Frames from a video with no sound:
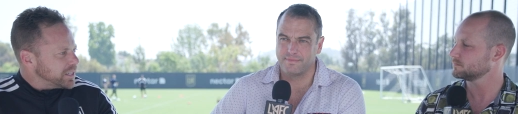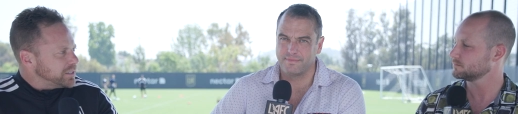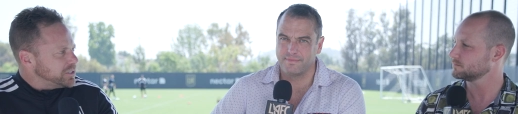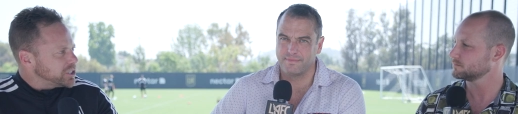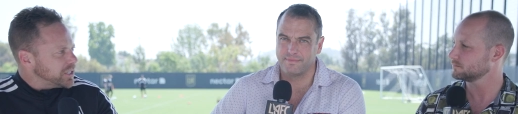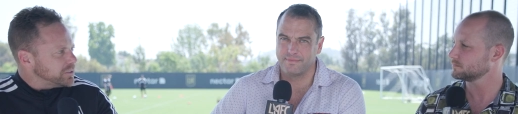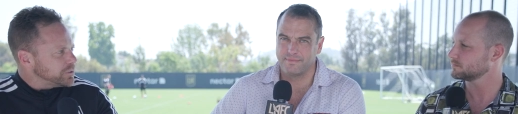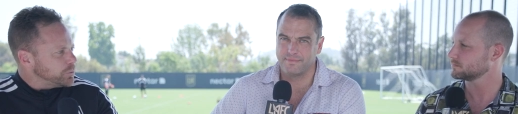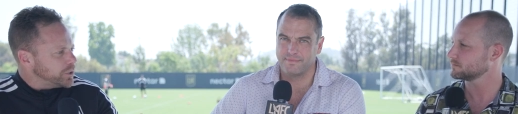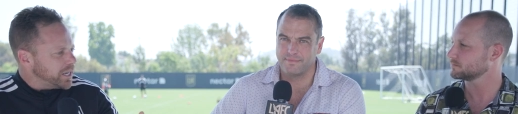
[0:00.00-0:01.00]
Speaker 1: on each
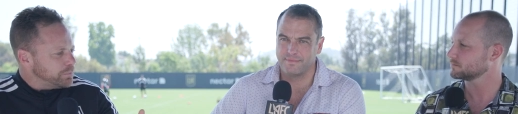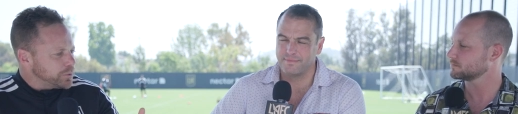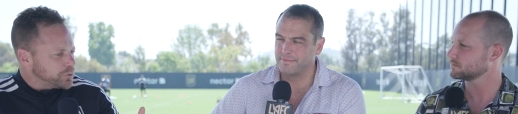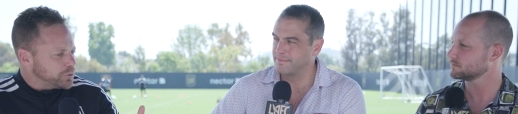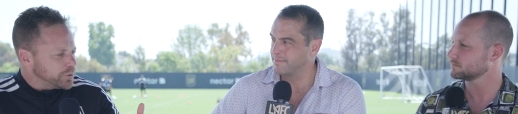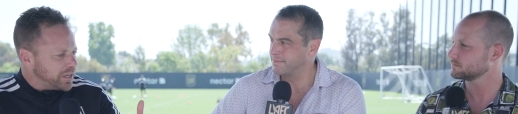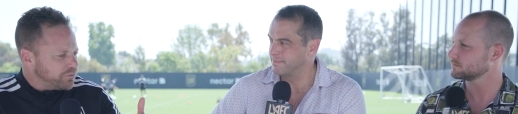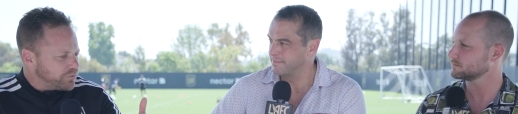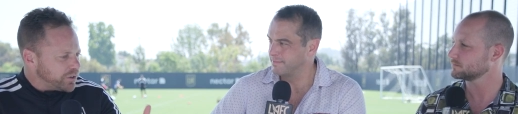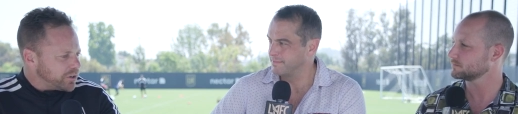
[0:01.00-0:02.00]
other, we're able to
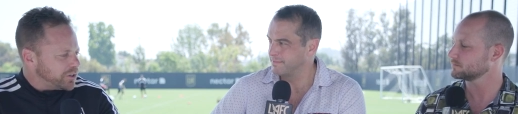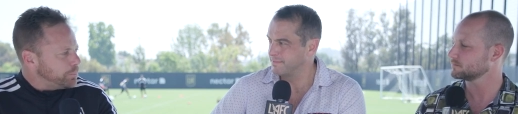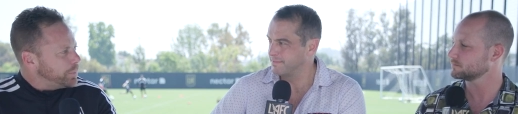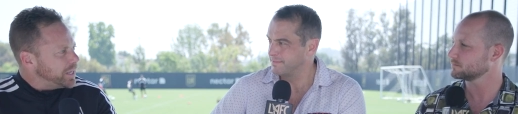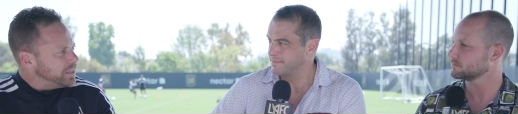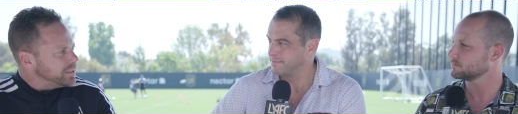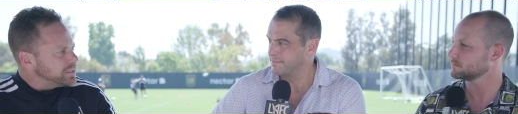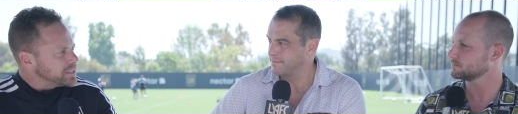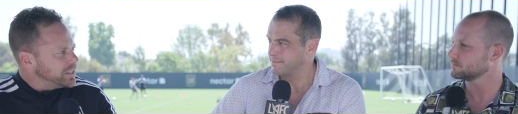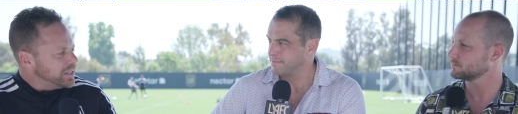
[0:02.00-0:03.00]
give our
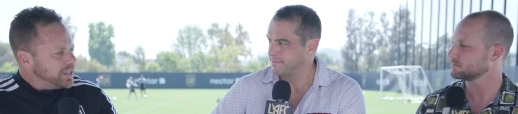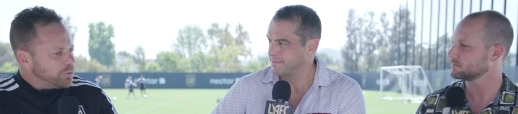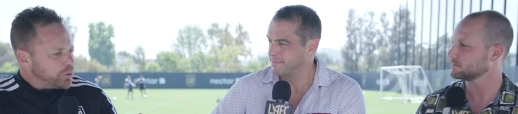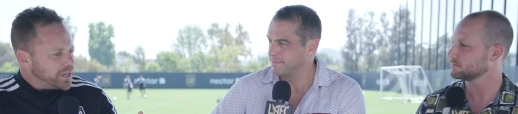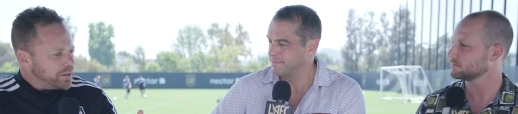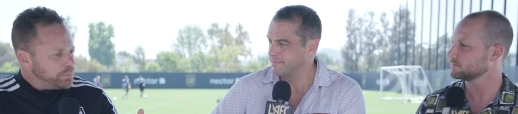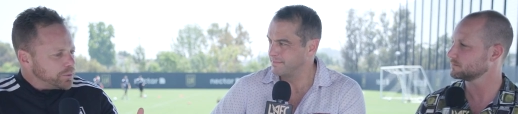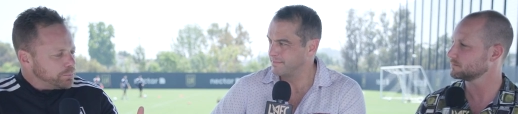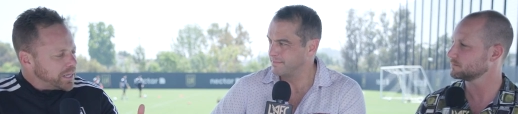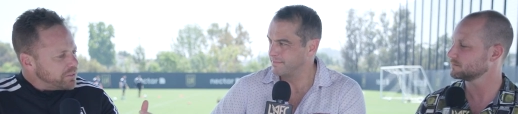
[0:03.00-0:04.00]
opinions, we're
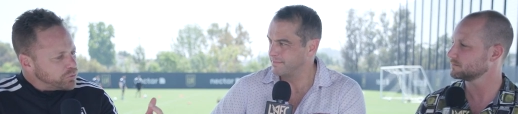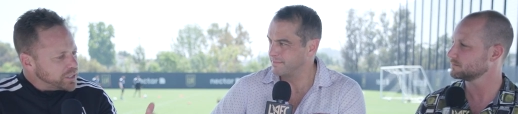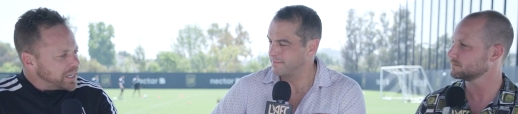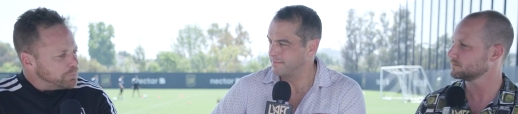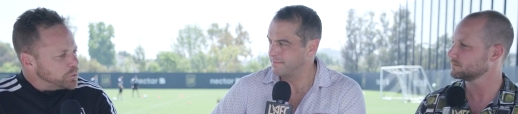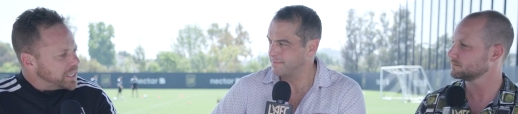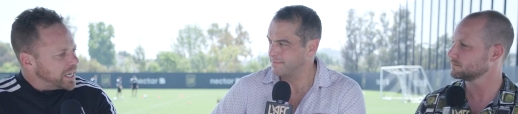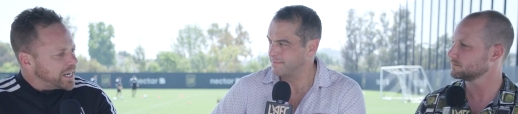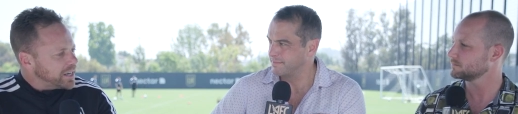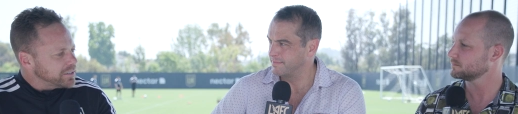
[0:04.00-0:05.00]
able, but every time we
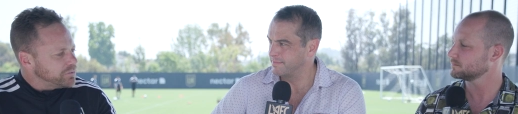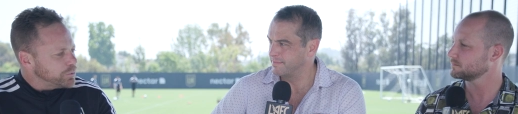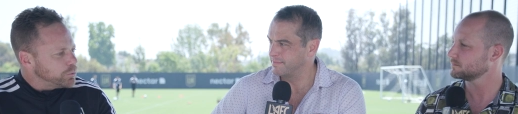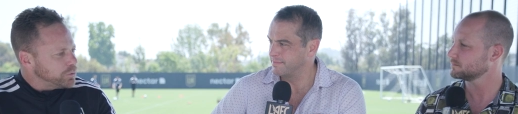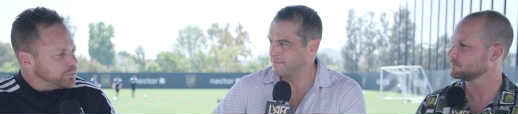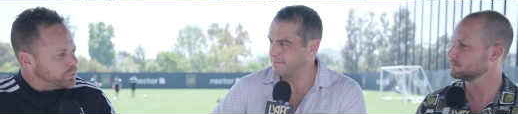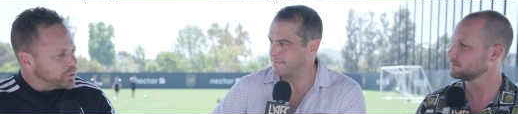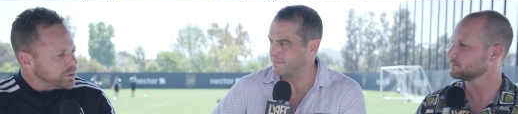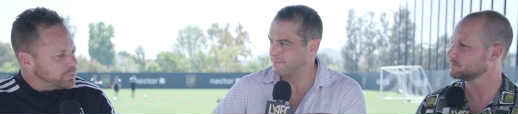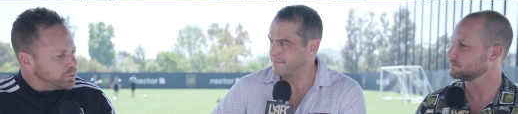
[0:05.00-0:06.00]
get out of a room,
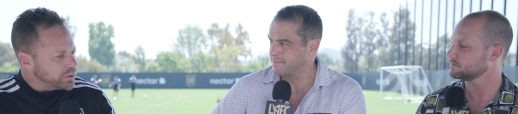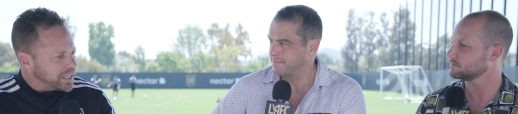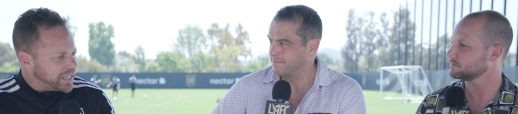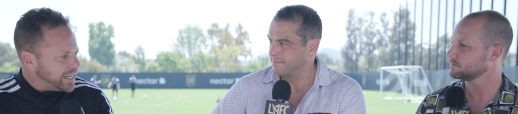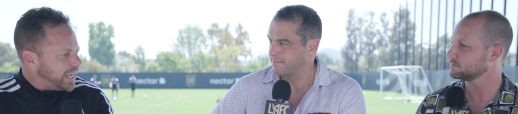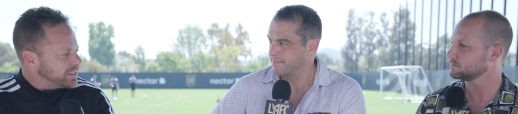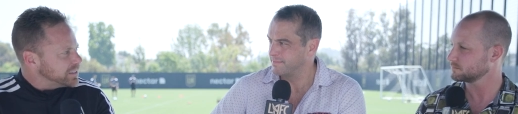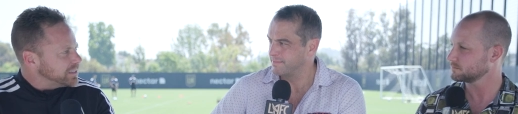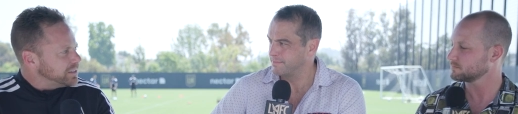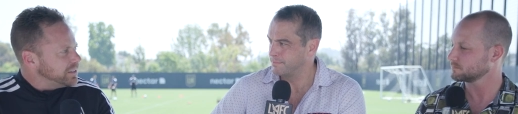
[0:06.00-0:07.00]
we're
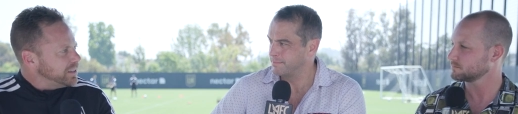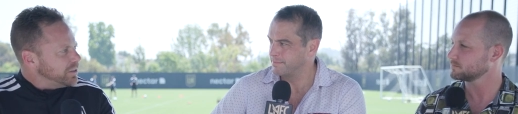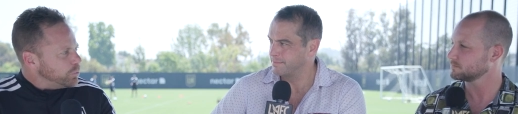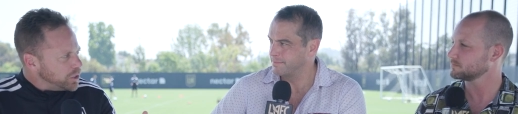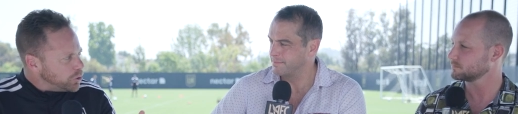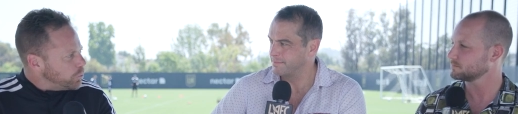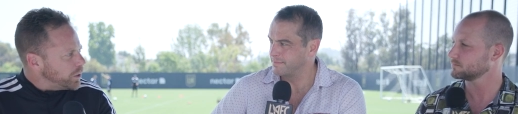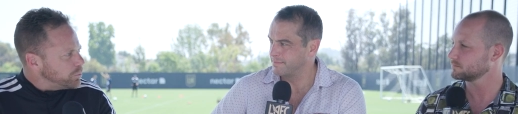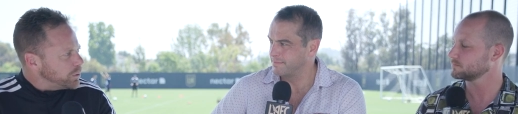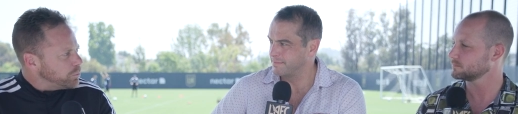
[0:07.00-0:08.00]
connected, we know
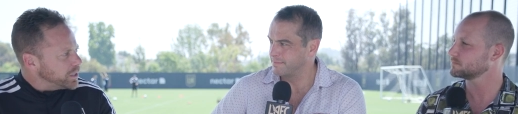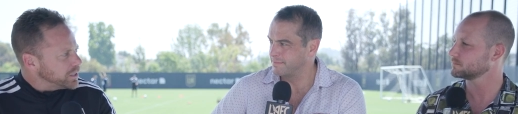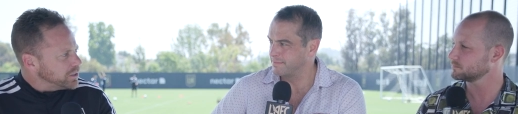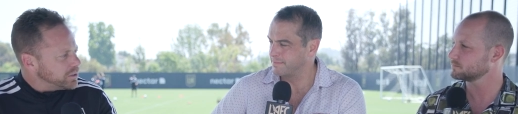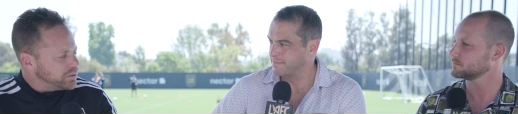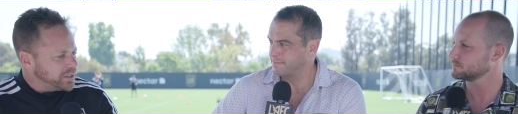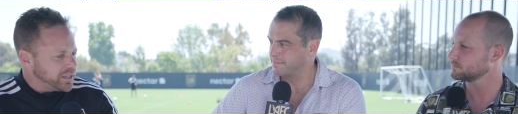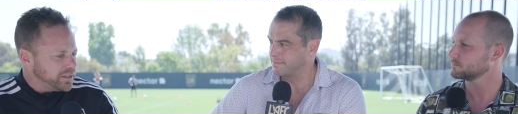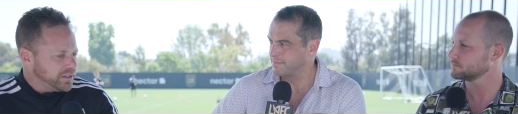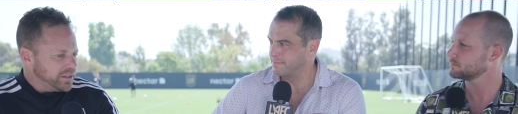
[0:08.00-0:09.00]
where we want to go,
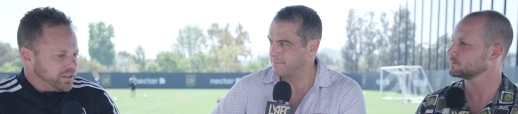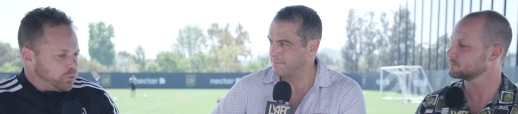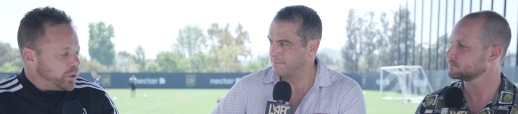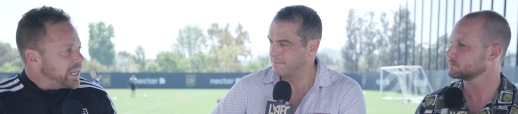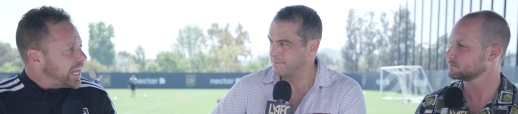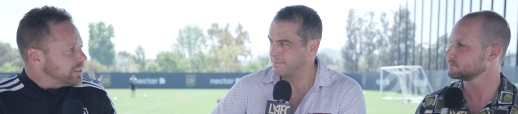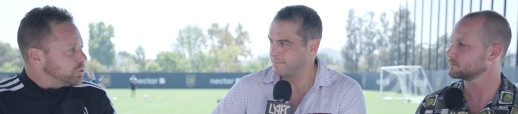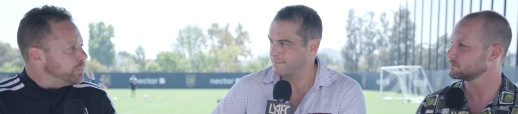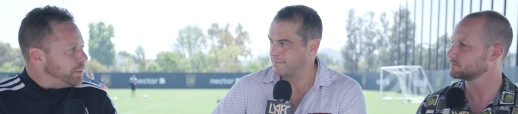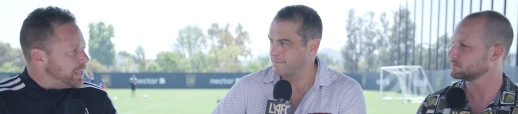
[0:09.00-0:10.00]
and we like
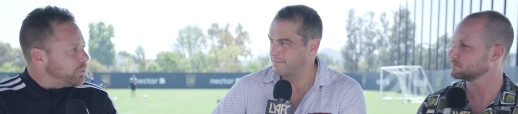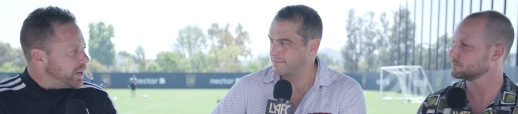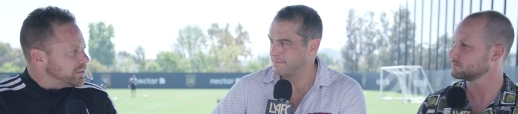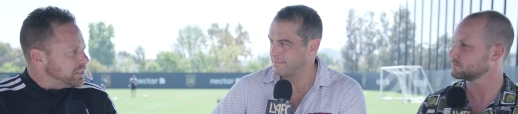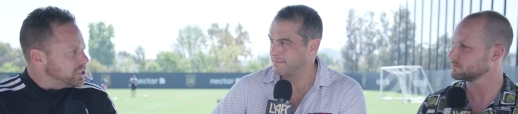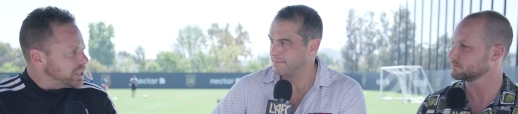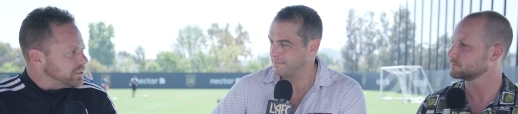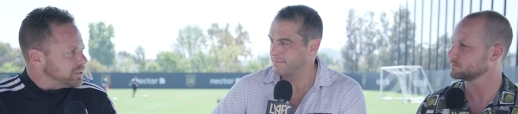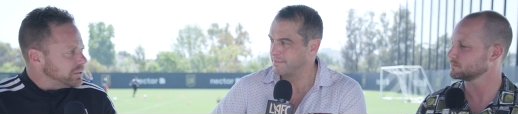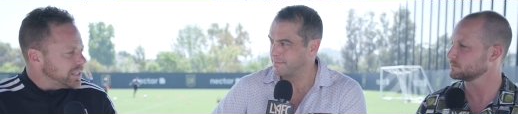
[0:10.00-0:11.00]
to be around each
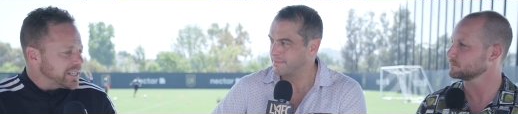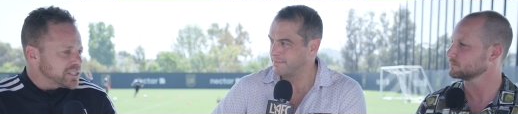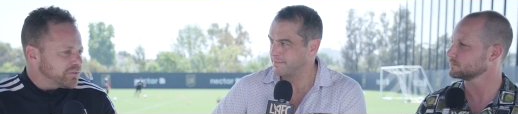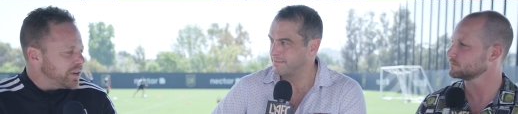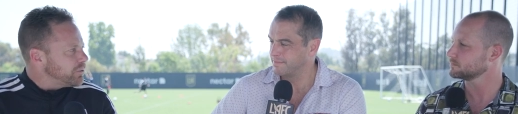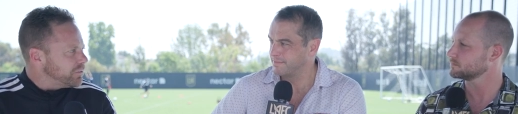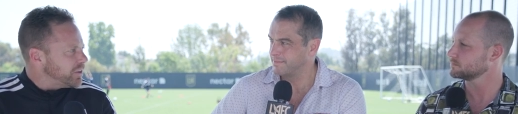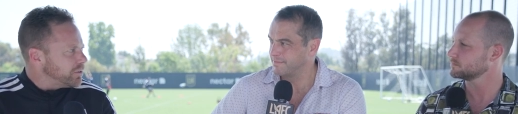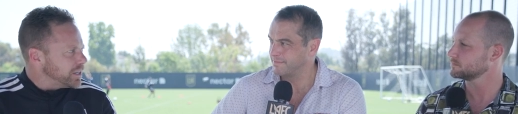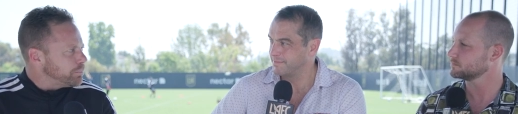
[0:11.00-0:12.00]
other. That's very,
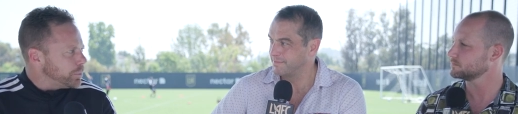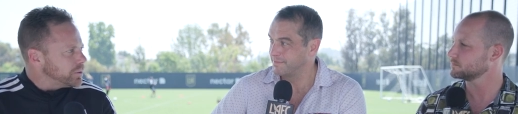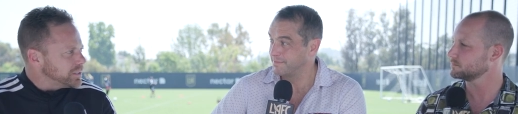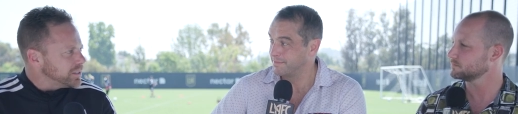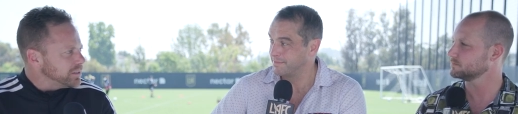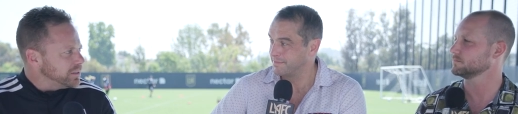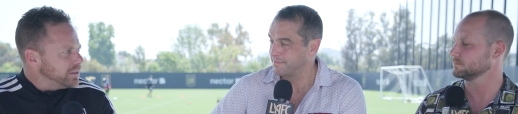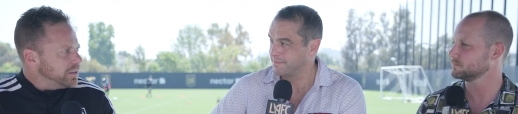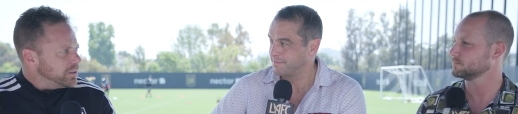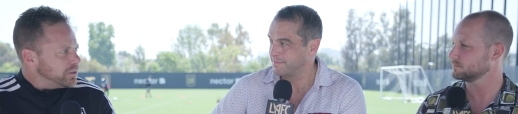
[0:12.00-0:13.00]
very important.
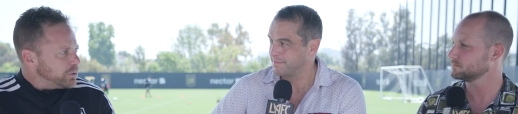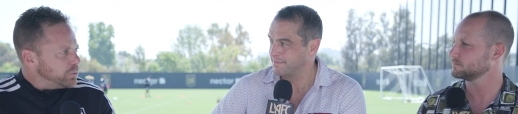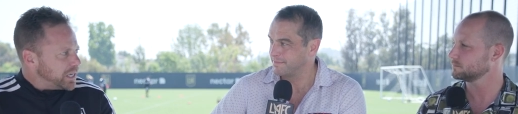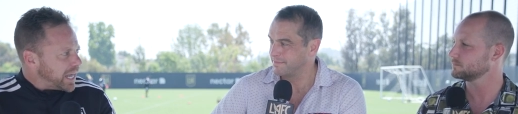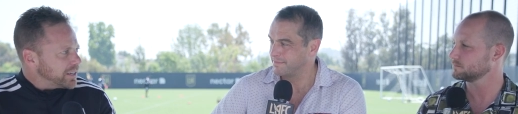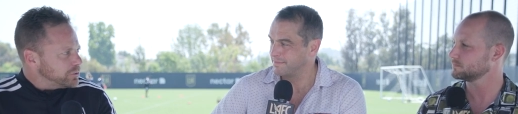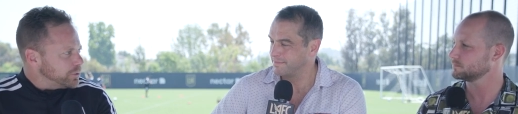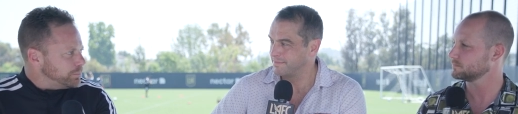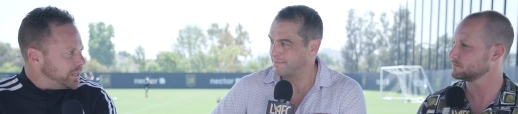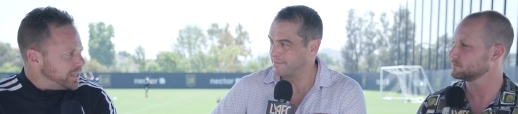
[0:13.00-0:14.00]
You know, we like
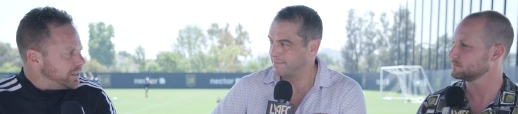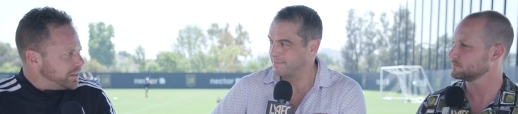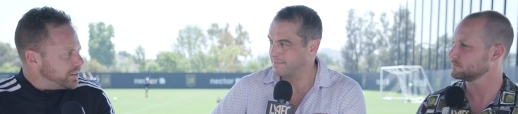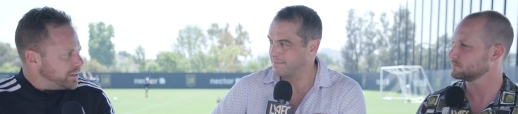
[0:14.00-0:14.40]
to be